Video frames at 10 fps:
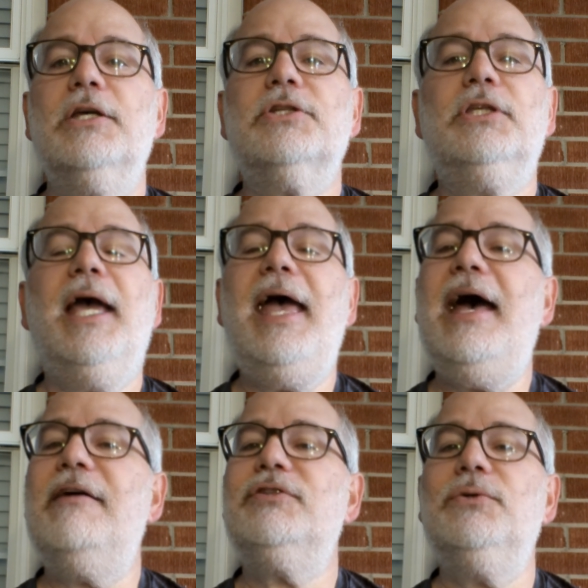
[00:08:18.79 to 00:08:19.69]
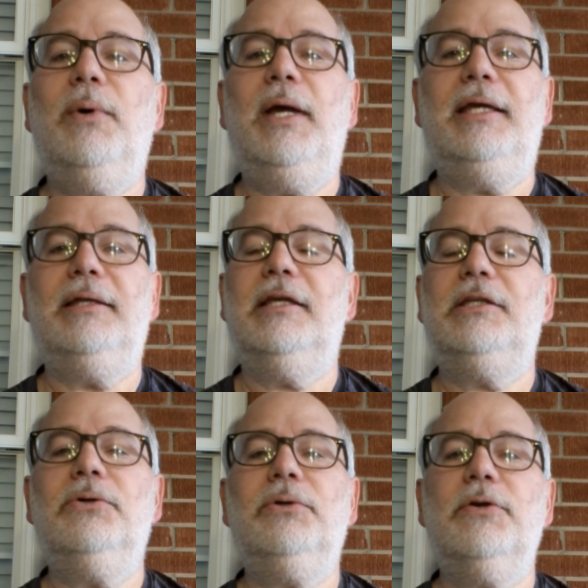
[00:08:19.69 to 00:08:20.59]
So you have to wait,
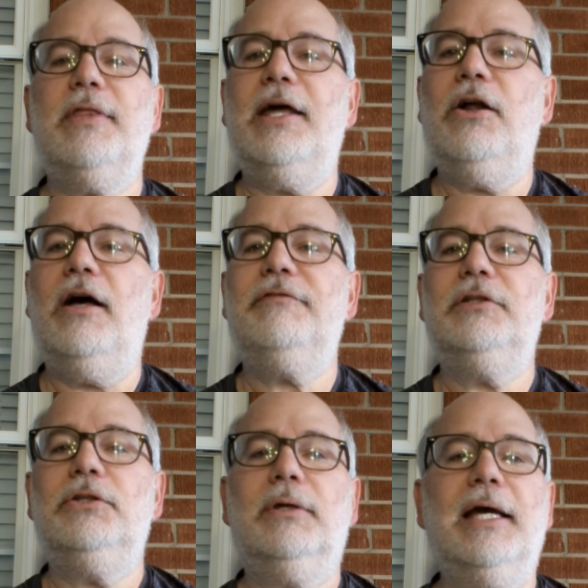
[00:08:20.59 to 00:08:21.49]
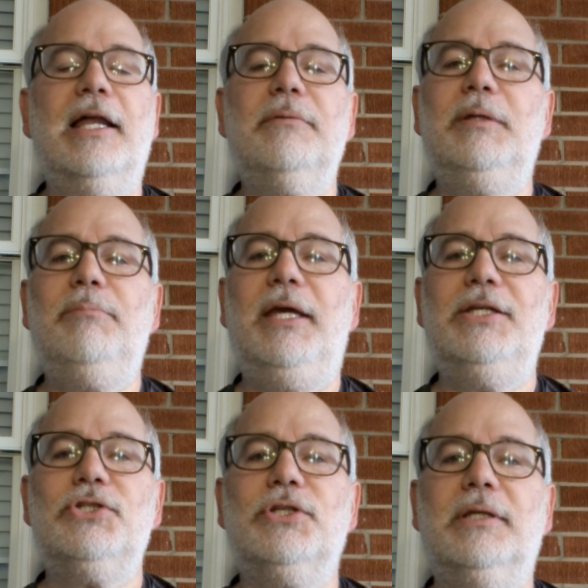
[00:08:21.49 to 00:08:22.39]
and you'll hear that often. You got to be
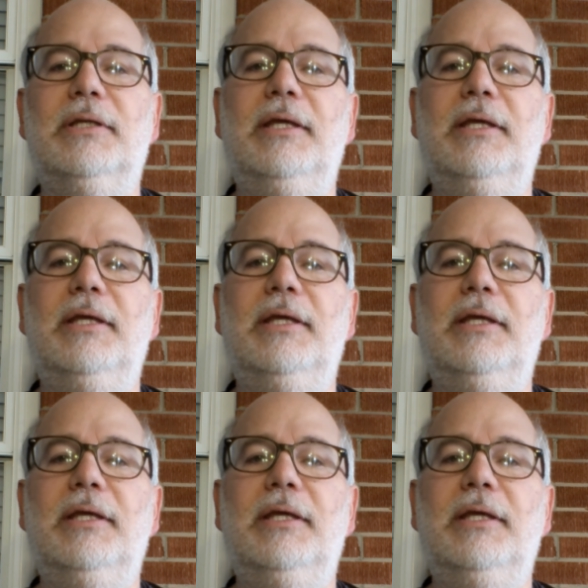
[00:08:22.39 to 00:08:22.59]
patient.